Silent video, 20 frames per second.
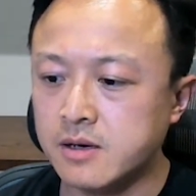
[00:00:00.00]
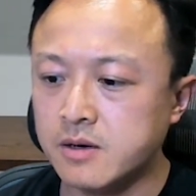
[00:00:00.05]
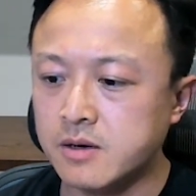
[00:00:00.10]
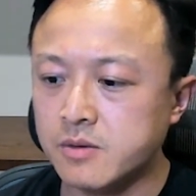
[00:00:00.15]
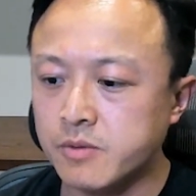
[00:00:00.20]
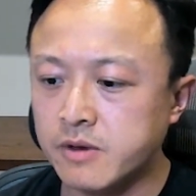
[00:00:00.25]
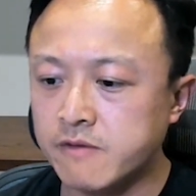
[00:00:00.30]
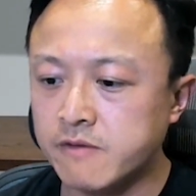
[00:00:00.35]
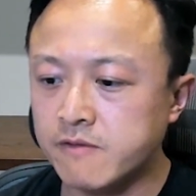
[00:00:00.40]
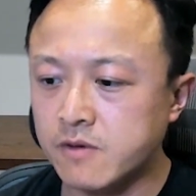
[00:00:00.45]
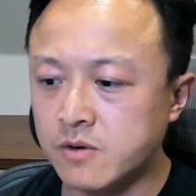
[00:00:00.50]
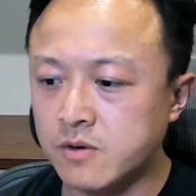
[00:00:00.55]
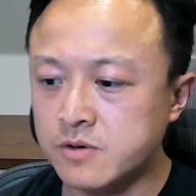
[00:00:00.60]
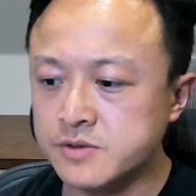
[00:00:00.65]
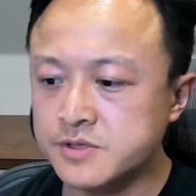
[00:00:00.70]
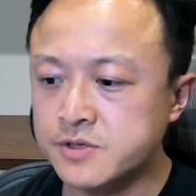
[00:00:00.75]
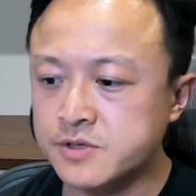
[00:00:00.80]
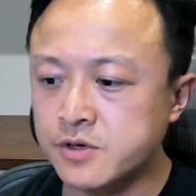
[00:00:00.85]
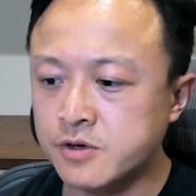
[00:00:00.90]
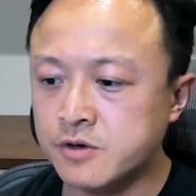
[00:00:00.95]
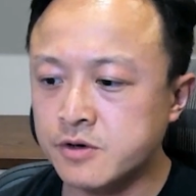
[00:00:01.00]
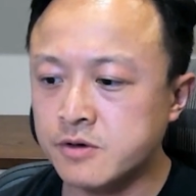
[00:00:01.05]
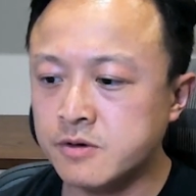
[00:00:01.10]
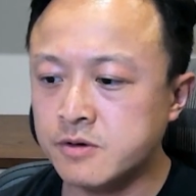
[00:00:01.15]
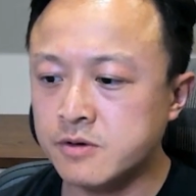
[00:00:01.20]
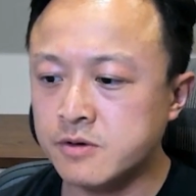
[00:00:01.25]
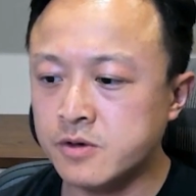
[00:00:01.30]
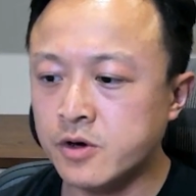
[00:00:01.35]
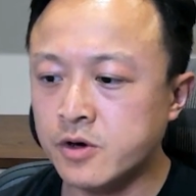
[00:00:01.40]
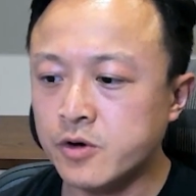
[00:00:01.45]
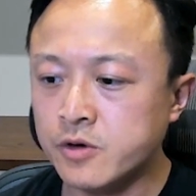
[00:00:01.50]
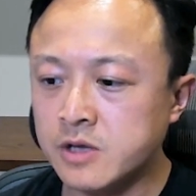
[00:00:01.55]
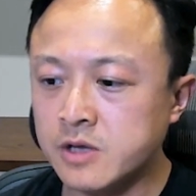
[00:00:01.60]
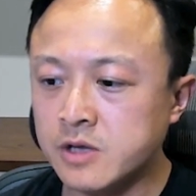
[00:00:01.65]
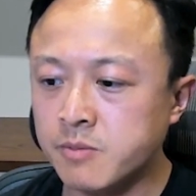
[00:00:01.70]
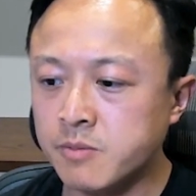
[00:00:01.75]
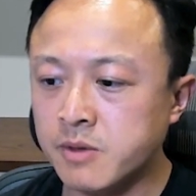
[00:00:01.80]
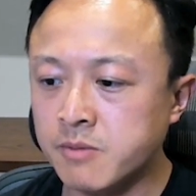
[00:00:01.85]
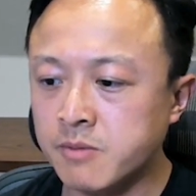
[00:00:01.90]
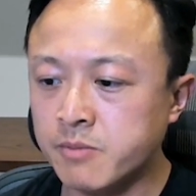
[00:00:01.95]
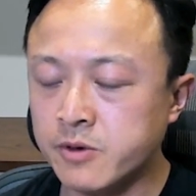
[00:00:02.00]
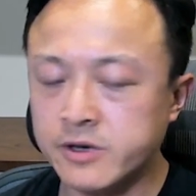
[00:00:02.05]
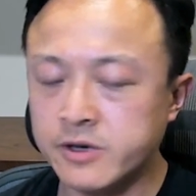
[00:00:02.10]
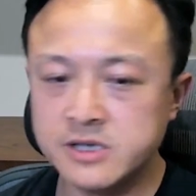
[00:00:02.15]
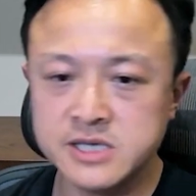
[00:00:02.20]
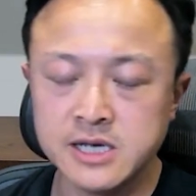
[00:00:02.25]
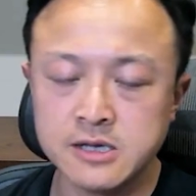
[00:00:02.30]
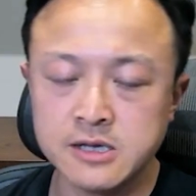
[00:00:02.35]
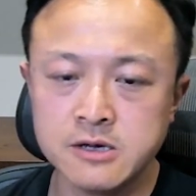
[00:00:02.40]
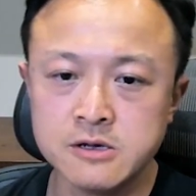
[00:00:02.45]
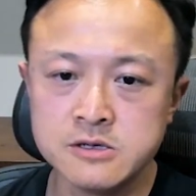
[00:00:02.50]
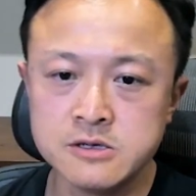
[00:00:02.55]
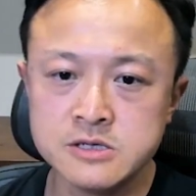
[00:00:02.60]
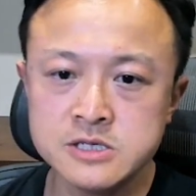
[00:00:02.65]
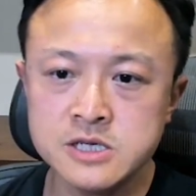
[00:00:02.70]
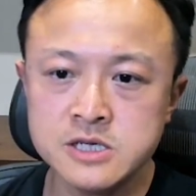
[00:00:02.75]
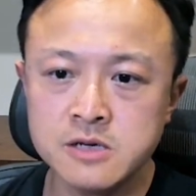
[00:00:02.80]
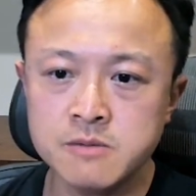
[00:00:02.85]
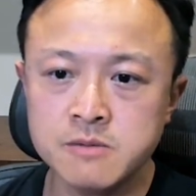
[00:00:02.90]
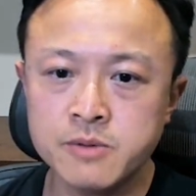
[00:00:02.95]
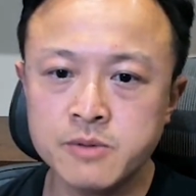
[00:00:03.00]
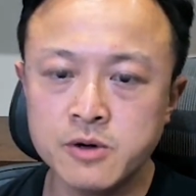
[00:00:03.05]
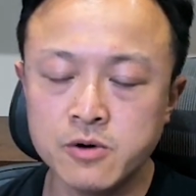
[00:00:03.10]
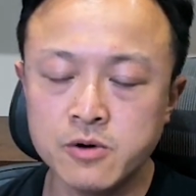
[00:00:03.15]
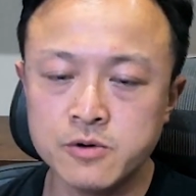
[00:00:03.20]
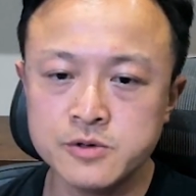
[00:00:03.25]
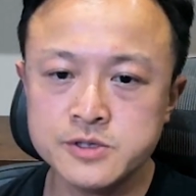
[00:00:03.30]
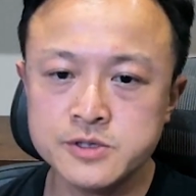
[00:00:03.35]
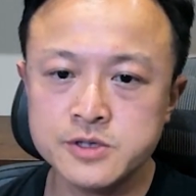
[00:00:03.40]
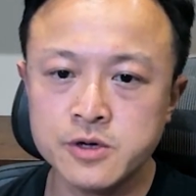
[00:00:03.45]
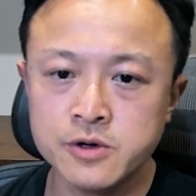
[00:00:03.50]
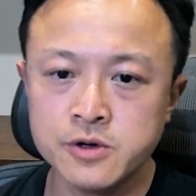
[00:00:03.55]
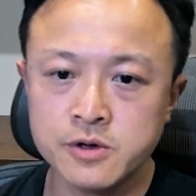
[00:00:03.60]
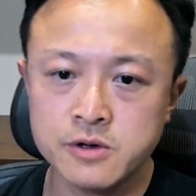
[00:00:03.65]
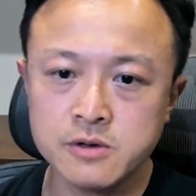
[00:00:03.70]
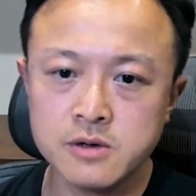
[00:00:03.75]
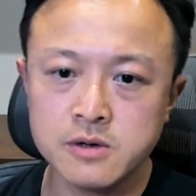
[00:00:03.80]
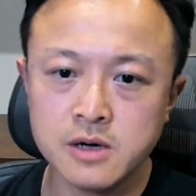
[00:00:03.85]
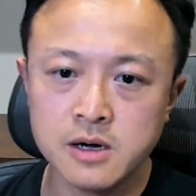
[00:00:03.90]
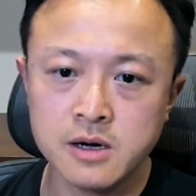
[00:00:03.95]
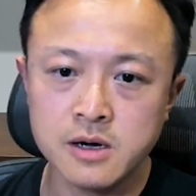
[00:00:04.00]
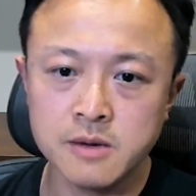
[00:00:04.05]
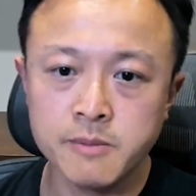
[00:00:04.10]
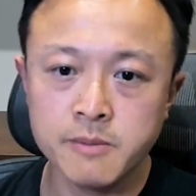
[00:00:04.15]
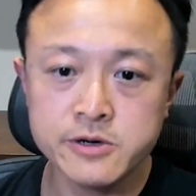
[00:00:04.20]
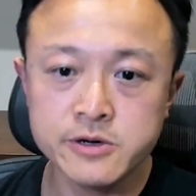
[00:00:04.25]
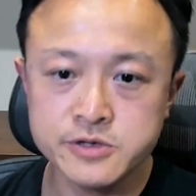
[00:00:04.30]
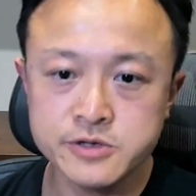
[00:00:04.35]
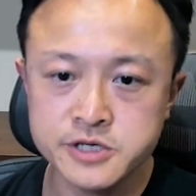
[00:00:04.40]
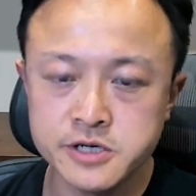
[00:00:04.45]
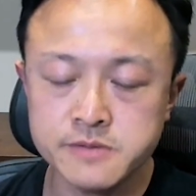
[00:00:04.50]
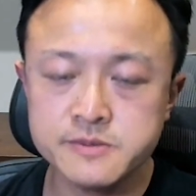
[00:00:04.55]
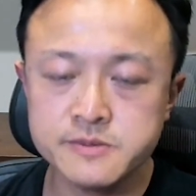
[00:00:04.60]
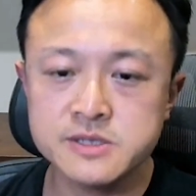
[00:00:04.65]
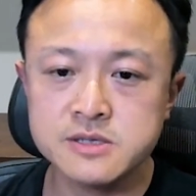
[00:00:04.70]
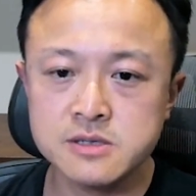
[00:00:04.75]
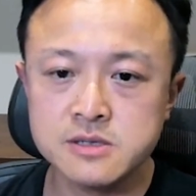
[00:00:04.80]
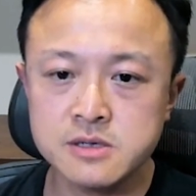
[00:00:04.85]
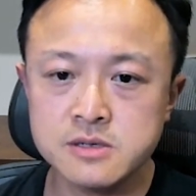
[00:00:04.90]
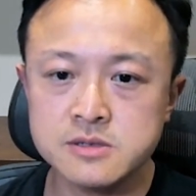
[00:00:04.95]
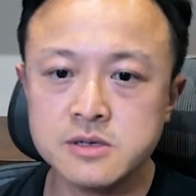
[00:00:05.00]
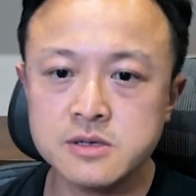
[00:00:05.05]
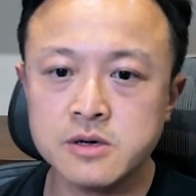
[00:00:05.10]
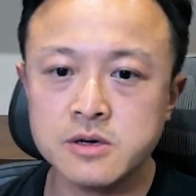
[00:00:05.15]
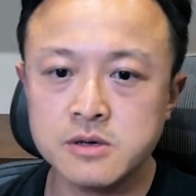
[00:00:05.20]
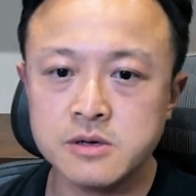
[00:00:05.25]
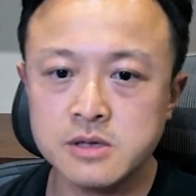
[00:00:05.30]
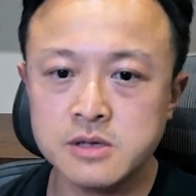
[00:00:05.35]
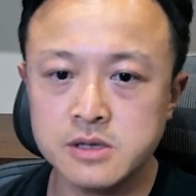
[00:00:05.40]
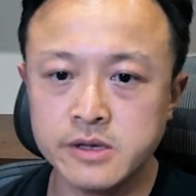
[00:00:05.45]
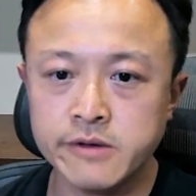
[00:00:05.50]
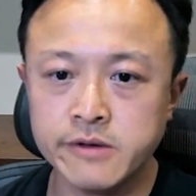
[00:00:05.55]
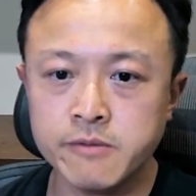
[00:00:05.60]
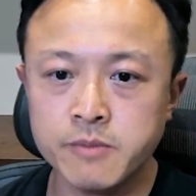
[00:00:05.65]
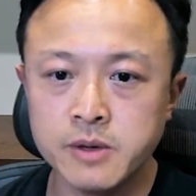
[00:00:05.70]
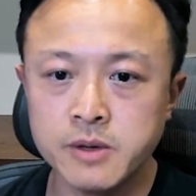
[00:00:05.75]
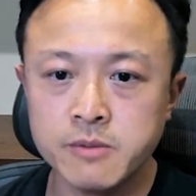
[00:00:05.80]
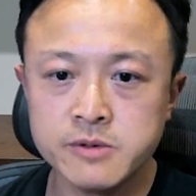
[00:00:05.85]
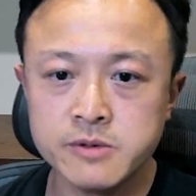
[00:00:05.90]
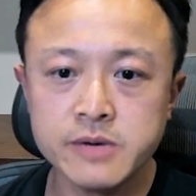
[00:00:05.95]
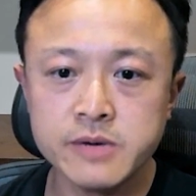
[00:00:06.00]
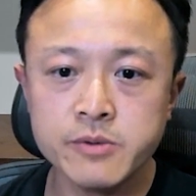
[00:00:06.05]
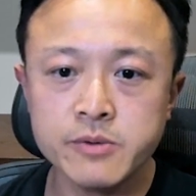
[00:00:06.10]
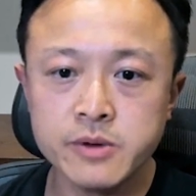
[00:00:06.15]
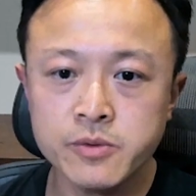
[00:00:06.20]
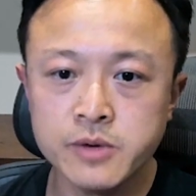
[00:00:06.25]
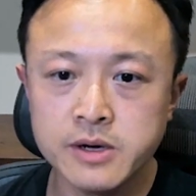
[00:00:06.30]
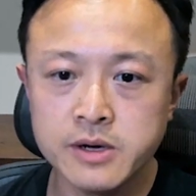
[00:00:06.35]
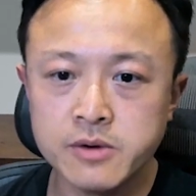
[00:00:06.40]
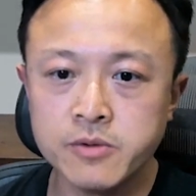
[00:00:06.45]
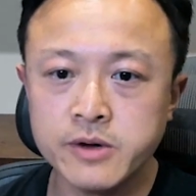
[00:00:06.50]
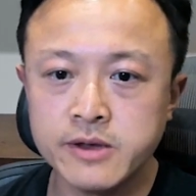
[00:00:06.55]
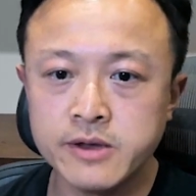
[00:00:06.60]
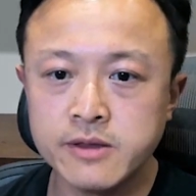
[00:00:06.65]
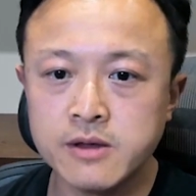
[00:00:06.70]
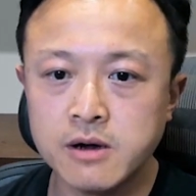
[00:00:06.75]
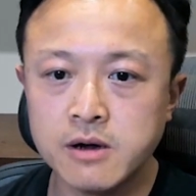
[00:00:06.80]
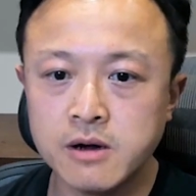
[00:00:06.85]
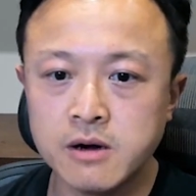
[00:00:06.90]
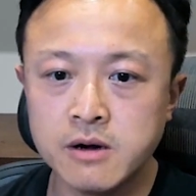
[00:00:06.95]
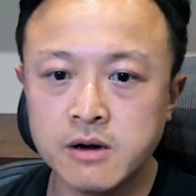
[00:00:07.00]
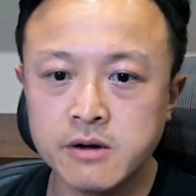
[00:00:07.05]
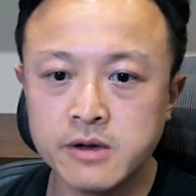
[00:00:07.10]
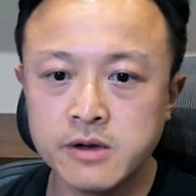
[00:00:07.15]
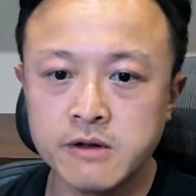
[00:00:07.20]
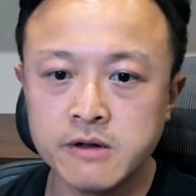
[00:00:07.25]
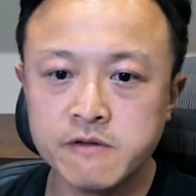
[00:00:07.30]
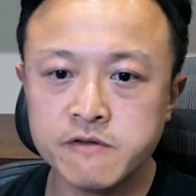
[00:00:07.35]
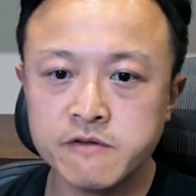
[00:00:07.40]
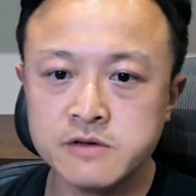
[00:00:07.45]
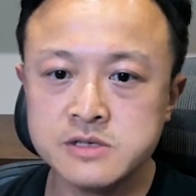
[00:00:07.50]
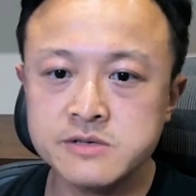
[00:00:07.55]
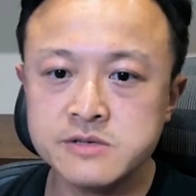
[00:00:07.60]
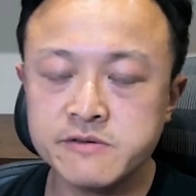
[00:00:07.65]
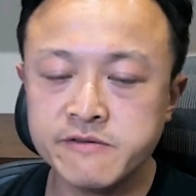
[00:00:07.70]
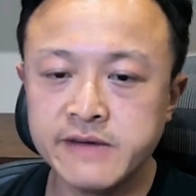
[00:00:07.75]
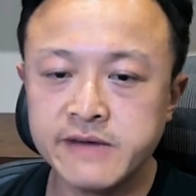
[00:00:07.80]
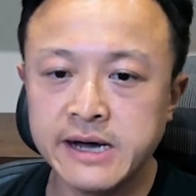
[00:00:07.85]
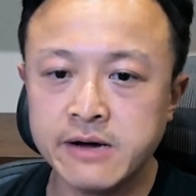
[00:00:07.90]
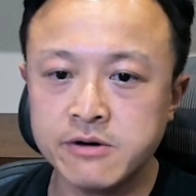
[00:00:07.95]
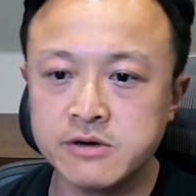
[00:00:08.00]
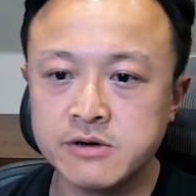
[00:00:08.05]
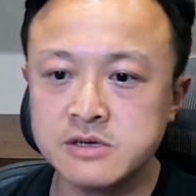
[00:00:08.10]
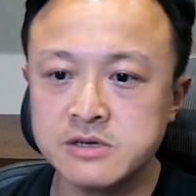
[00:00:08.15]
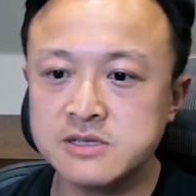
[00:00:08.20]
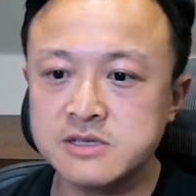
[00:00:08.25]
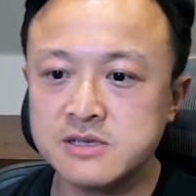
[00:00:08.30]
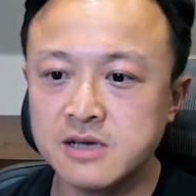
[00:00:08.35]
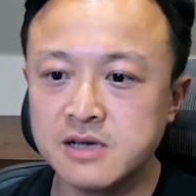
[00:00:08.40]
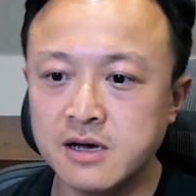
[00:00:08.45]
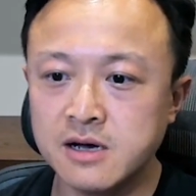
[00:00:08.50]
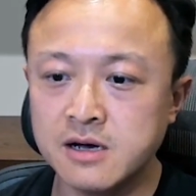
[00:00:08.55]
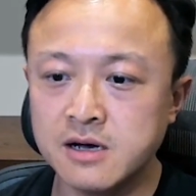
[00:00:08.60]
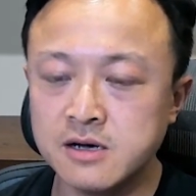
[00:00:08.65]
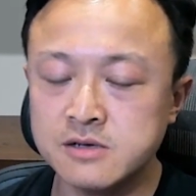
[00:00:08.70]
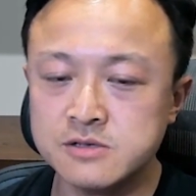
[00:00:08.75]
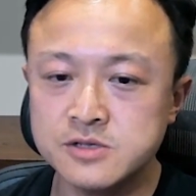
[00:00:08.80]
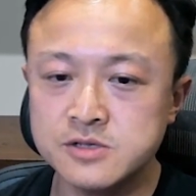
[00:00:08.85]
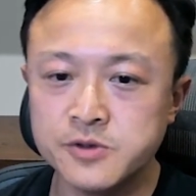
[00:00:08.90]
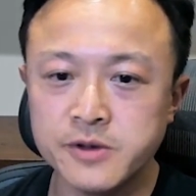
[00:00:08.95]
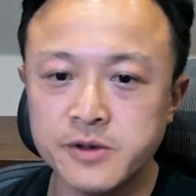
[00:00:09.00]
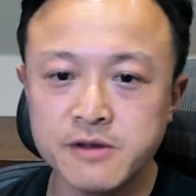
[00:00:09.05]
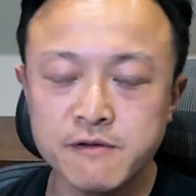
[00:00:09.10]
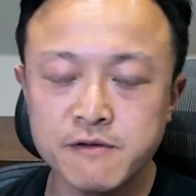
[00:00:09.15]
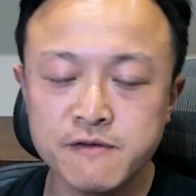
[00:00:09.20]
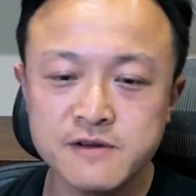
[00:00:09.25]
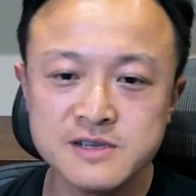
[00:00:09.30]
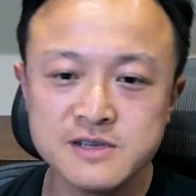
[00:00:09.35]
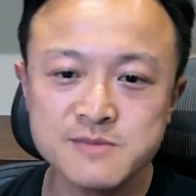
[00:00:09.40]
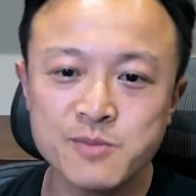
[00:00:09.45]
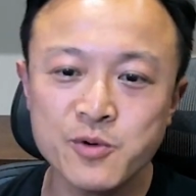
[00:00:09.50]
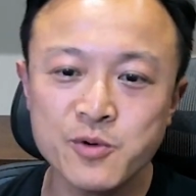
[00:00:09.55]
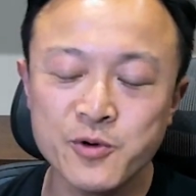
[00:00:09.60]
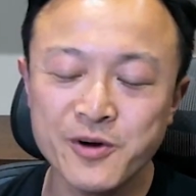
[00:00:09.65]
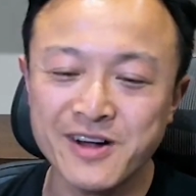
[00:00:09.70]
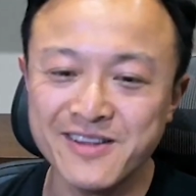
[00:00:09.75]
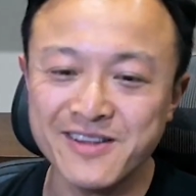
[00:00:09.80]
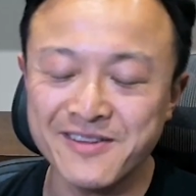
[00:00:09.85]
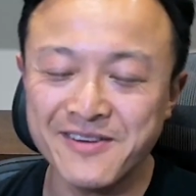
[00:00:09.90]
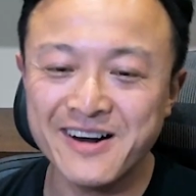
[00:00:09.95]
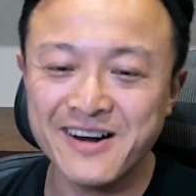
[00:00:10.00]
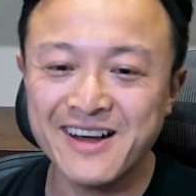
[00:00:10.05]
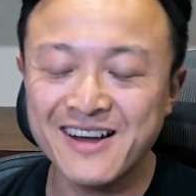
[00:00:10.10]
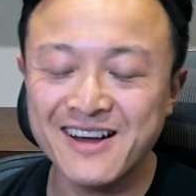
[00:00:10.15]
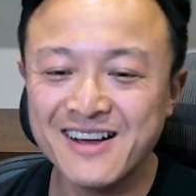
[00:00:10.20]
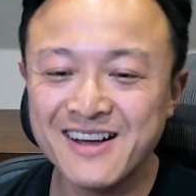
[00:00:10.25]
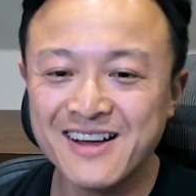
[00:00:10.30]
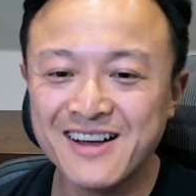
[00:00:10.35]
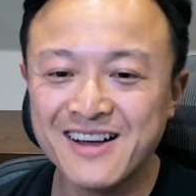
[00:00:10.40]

We've also not only been building technology, but also partnerships. So a lot of people that we work with are friends of ours during the first bull run, right?